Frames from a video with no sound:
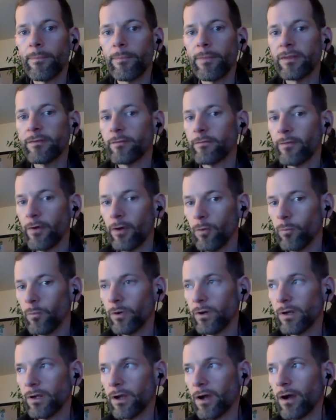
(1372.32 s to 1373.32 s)
bits of
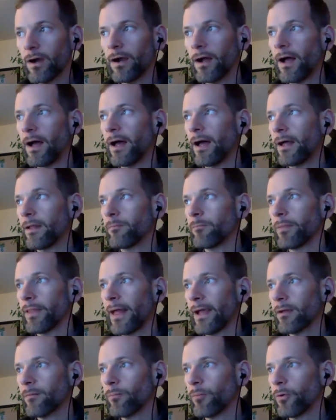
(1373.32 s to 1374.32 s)
homework are on
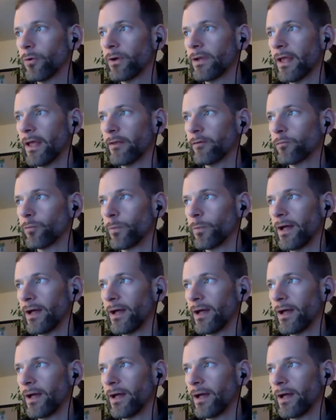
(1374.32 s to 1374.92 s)
Blackboard as